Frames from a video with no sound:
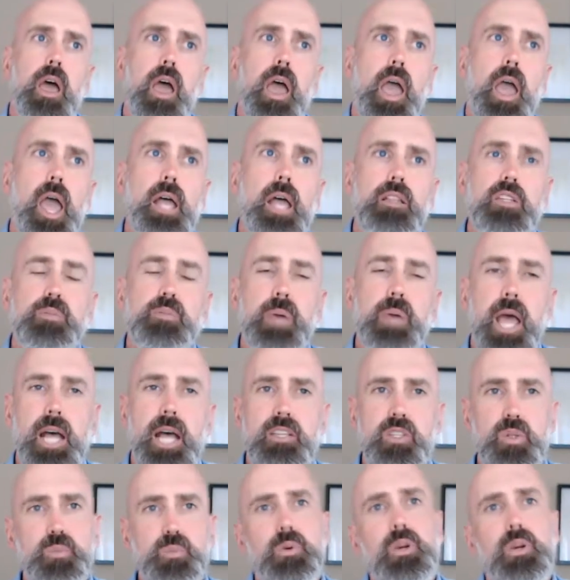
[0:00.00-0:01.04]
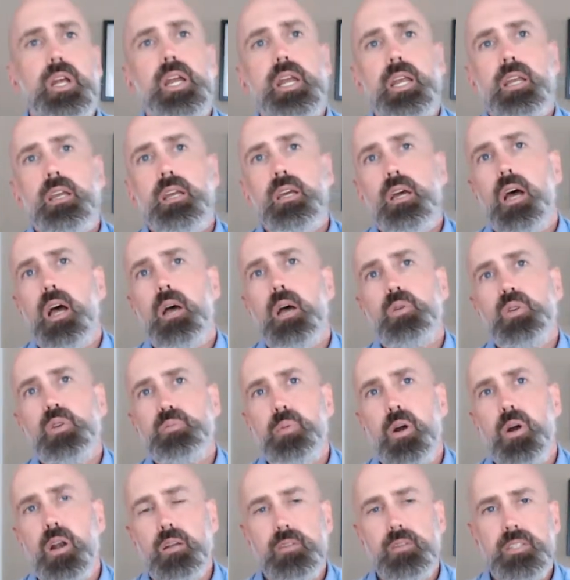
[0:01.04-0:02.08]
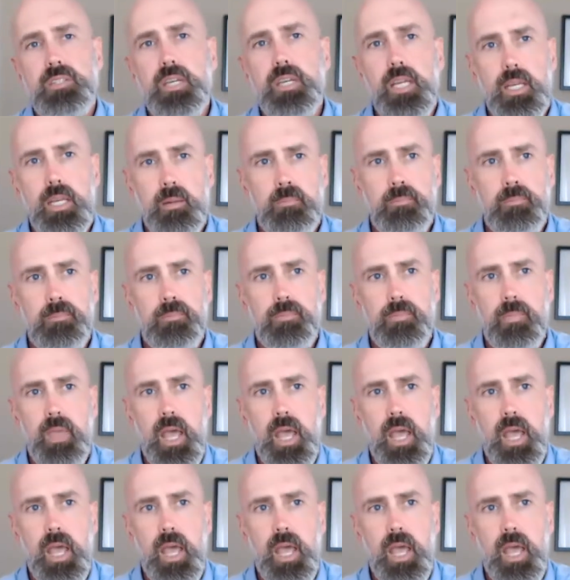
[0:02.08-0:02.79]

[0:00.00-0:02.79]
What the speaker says: And this past spring, I was part of a team